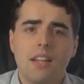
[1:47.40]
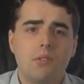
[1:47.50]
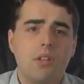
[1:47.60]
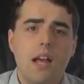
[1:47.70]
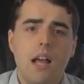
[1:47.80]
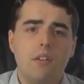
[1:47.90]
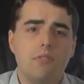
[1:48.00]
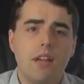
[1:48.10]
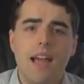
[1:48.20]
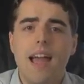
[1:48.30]
It'll
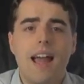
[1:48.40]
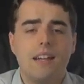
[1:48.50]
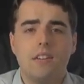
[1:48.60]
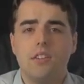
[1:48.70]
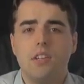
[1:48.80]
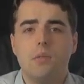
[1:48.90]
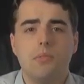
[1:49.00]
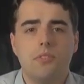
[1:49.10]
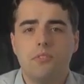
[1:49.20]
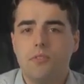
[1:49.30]
have
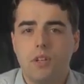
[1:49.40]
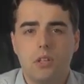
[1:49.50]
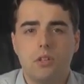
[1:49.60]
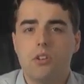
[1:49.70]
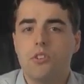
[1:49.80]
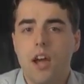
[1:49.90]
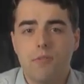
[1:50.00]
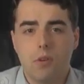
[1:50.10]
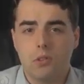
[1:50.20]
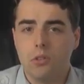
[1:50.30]
additives, fillers,
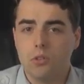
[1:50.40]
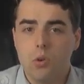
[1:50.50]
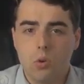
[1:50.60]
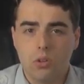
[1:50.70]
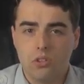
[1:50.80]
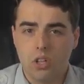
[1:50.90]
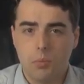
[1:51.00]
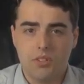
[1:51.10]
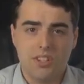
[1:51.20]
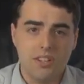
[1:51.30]
high fructose corn
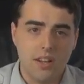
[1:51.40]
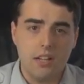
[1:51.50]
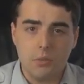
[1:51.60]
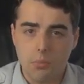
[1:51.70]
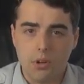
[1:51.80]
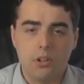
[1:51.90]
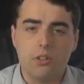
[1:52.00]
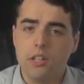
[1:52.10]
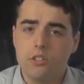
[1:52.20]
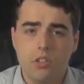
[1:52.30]
syrup, which contains
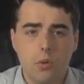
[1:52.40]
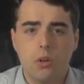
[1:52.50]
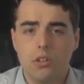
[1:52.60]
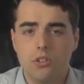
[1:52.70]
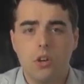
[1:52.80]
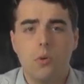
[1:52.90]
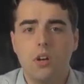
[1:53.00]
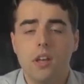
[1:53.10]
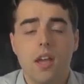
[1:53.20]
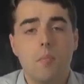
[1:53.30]
mercury, so on and so
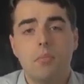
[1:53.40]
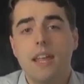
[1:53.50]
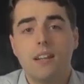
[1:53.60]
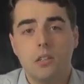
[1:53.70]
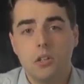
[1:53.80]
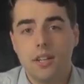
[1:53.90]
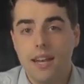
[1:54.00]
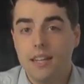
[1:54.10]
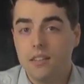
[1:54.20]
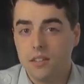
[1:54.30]
on. But they don't look
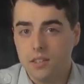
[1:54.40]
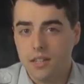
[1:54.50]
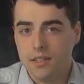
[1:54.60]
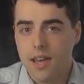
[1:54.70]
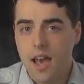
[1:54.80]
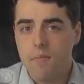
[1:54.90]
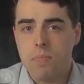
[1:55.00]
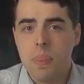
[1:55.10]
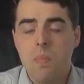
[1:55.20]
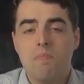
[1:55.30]
at anything like that.
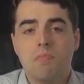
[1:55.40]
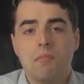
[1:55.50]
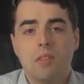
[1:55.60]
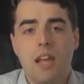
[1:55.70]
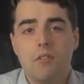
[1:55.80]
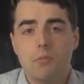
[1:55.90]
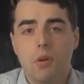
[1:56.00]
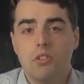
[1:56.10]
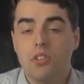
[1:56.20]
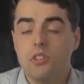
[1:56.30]
The average
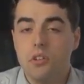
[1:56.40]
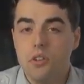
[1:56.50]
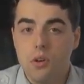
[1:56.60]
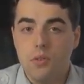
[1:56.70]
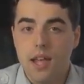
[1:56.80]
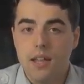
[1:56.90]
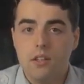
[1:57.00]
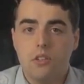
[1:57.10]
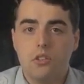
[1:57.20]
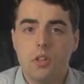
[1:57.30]
person doesn't know
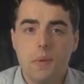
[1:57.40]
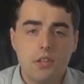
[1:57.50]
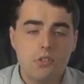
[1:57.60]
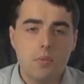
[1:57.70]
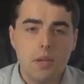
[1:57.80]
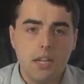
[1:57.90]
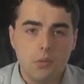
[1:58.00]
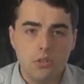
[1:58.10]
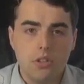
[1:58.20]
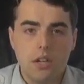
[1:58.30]
that. So the mainstream
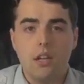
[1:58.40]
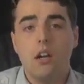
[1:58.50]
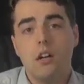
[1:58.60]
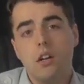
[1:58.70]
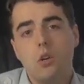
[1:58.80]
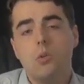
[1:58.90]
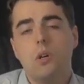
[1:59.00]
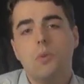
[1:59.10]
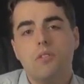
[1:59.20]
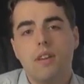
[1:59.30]
media will say, oh,
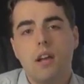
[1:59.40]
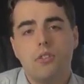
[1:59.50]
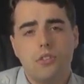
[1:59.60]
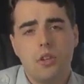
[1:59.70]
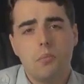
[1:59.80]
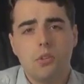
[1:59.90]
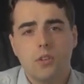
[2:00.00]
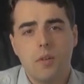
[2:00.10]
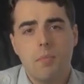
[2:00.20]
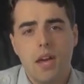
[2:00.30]
well, we found some
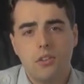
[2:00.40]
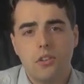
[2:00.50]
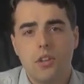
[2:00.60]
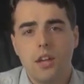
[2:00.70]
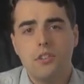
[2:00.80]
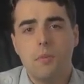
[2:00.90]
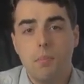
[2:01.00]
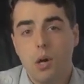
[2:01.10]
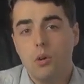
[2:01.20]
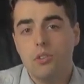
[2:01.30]
degree of pesticides in
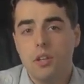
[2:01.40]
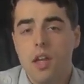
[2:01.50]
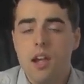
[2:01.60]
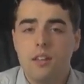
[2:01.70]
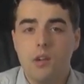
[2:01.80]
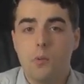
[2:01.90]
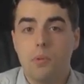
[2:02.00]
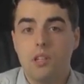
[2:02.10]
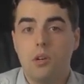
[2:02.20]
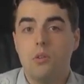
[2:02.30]
both, and they were
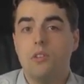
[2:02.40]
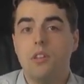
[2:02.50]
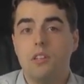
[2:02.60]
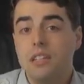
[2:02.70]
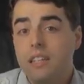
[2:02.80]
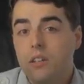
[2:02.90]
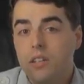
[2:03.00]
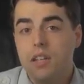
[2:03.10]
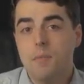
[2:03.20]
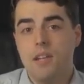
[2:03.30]
below
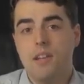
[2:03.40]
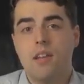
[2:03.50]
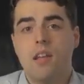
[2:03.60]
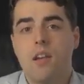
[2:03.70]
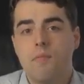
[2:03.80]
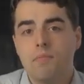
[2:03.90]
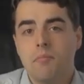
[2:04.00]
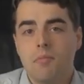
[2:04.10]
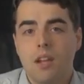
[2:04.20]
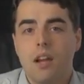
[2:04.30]
legal limit,
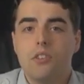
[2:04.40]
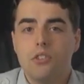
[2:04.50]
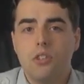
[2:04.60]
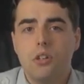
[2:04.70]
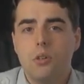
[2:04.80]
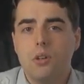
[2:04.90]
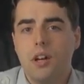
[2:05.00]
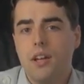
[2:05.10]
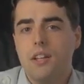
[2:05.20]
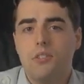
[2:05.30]

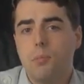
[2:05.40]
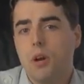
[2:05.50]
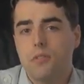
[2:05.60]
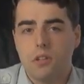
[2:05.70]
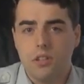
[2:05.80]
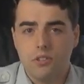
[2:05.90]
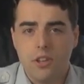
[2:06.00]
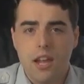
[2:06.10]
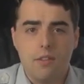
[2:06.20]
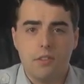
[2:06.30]
so it's perfectly
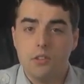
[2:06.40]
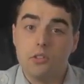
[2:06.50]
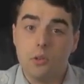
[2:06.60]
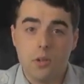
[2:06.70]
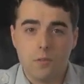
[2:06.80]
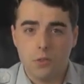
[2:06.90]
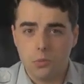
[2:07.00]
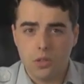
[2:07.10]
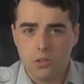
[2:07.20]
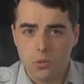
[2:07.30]
safe and there's no
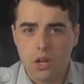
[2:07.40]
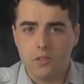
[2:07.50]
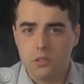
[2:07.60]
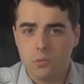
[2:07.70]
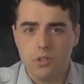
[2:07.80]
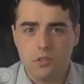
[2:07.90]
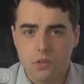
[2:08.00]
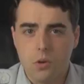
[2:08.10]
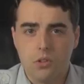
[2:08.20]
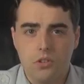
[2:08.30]
difference whatsoever, which
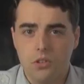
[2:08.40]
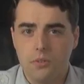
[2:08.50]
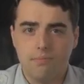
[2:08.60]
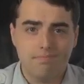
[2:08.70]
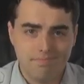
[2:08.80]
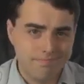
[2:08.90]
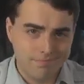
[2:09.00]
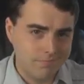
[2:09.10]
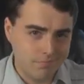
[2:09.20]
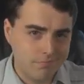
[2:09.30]
of course is
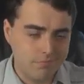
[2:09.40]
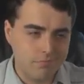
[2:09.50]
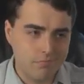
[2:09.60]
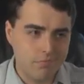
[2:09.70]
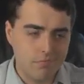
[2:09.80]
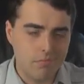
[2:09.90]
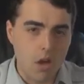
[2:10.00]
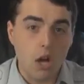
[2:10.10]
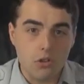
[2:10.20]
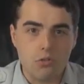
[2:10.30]

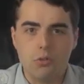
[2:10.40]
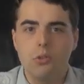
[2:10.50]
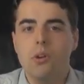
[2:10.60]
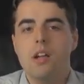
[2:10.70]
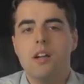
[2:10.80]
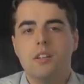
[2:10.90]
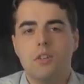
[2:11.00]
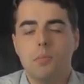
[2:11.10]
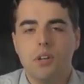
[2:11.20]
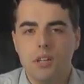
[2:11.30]
untrue,
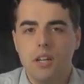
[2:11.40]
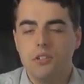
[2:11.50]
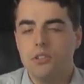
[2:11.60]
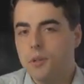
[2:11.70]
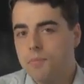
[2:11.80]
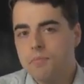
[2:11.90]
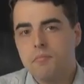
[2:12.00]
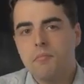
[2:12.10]
to put it nicely.